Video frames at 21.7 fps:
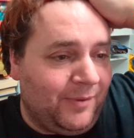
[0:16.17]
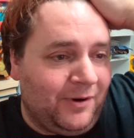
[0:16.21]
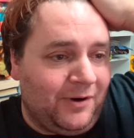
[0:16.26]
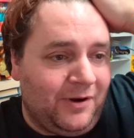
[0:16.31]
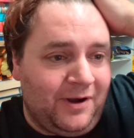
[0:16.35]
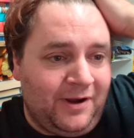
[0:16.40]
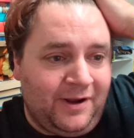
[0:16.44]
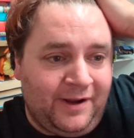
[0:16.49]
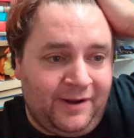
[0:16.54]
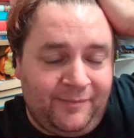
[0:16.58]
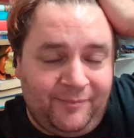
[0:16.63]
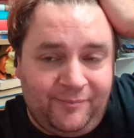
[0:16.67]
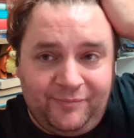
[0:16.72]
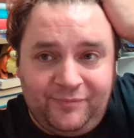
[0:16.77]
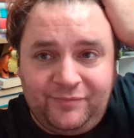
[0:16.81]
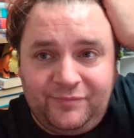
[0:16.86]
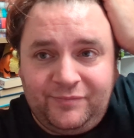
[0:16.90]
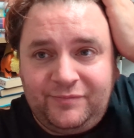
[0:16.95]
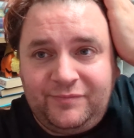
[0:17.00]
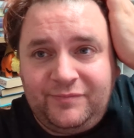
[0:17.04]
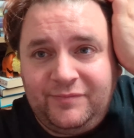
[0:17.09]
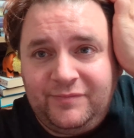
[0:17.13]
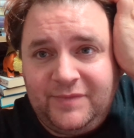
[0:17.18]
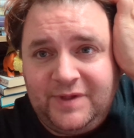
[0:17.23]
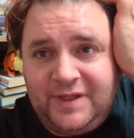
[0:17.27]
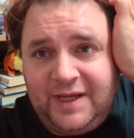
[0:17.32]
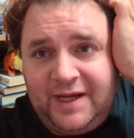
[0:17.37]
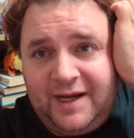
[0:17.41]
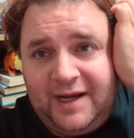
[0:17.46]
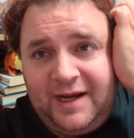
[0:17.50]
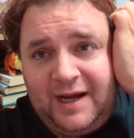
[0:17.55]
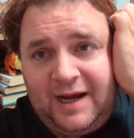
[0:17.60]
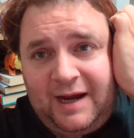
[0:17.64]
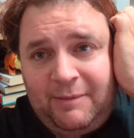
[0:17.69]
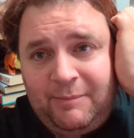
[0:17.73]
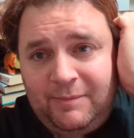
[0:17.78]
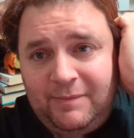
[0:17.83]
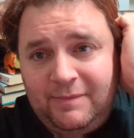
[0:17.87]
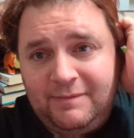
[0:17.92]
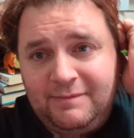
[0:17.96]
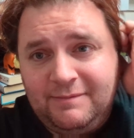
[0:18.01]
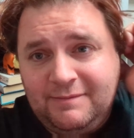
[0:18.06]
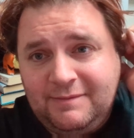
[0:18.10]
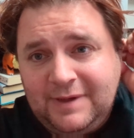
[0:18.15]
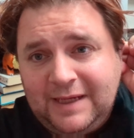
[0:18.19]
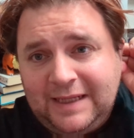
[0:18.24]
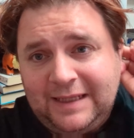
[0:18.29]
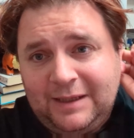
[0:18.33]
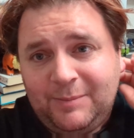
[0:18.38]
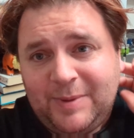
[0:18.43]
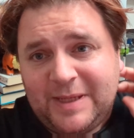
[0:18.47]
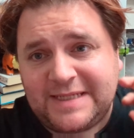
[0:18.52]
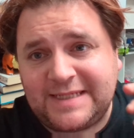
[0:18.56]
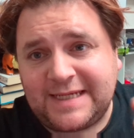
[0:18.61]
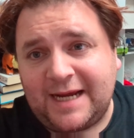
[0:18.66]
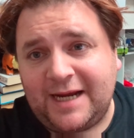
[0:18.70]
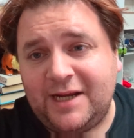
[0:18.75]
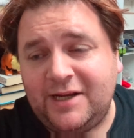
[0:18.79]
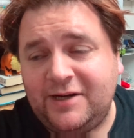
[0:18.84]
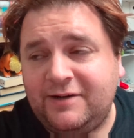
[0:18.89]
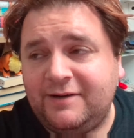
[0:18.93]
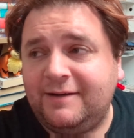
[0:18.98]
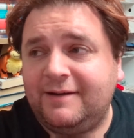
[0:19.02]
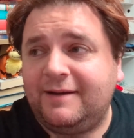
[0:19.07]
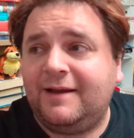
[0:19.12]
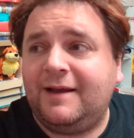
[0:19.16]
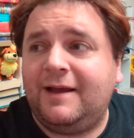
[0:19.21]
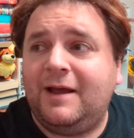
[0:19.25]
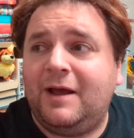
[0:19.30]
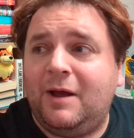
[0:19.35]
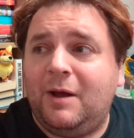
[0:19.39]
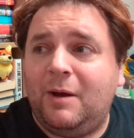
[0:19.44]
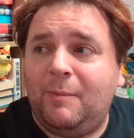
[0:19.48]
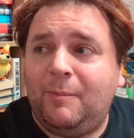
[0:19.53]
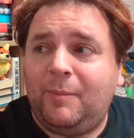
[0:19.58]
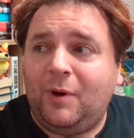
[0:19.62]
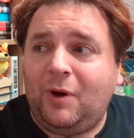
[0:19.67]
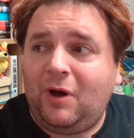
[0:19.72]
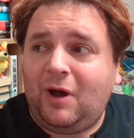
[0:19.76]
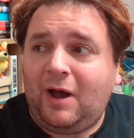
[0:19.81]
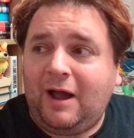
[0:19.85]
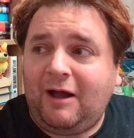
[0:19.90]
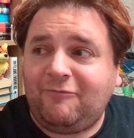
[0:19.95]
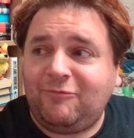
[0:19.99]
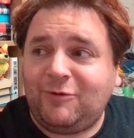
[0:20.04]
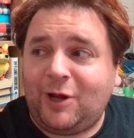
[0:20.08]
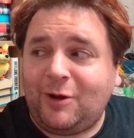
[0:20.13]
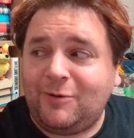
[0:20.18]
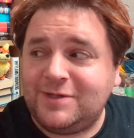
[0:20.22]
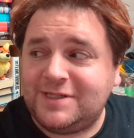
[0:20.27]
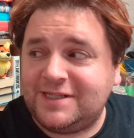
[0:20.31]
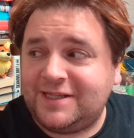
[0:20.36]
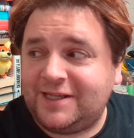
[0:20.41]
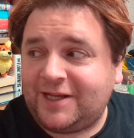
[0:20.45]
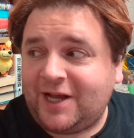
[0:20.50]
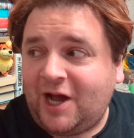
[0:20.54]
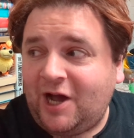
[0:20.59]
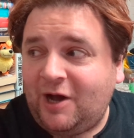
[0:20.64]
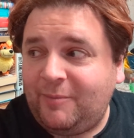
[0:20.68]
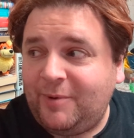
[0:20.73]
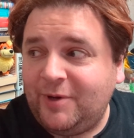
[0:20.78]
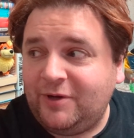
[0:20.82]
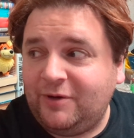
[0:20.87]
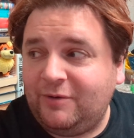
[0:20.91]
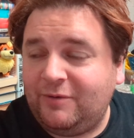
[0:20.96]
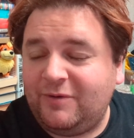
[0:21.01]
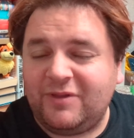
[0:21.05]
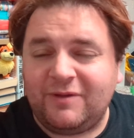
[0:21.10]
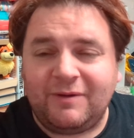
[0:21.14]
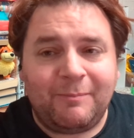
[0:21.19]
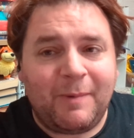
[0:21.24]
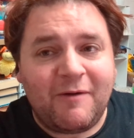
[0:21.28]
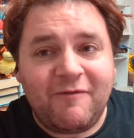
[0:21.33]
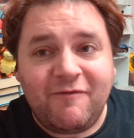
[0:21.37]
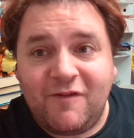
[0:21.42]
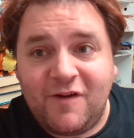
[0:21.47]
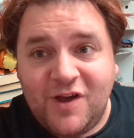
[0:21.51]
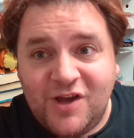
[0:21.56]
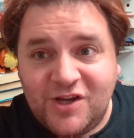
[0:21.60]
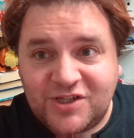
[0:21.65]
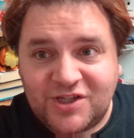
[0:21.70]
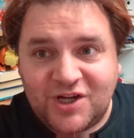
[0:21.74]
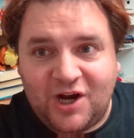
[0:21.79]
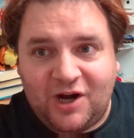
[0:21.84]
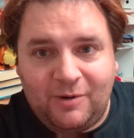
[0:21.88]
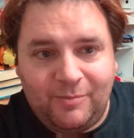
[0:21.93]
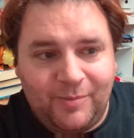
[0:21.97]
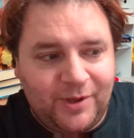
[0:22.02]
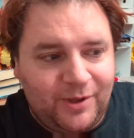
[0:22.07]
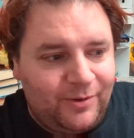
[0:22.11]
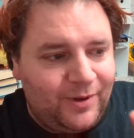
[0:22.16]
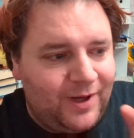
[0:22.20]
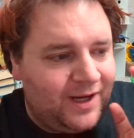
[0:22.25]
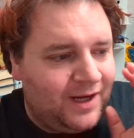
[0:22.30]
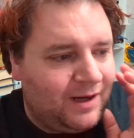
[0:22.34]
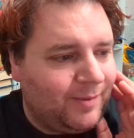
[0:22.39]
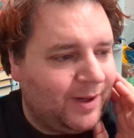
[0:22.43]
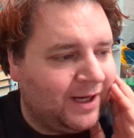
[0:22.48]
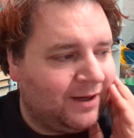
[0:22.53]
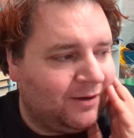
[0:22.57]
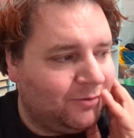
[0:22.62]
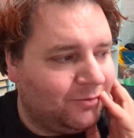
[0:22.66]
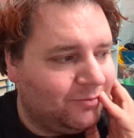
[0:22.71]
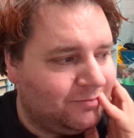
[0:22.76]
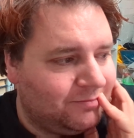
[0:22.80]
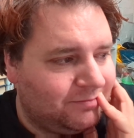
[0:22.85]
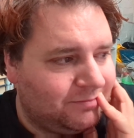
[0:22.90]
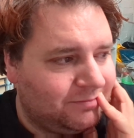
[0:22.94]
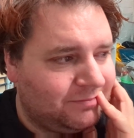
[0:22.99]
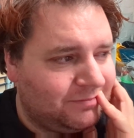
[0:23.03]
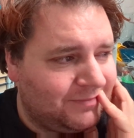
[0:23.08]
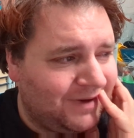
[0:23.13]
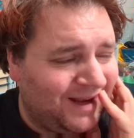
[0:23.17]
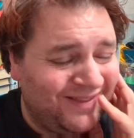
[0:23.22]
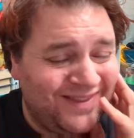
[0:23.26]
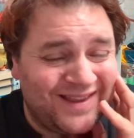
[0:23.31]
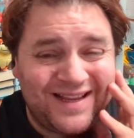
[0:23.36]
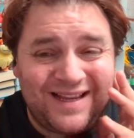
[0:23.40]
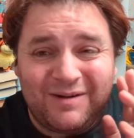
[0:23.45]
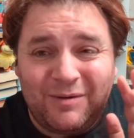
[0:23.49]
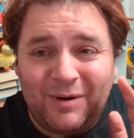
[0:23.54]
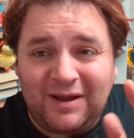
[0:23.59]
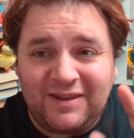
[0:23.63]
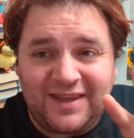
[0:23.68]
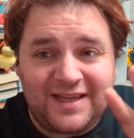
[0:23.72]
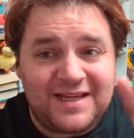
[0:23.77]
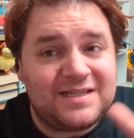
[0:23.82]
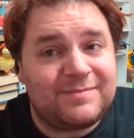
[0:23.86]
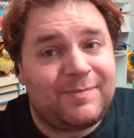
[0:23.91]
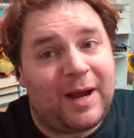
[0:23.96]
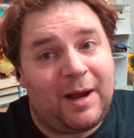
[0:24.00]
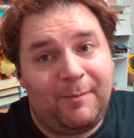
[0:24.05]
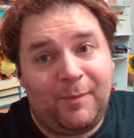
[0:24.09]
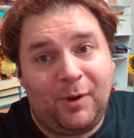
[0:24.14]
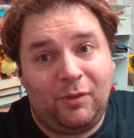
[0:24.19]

but um, yeah, I'm a little bit tired. But I'm going to the car boot, the, my first car boot in about, I think I think it's about a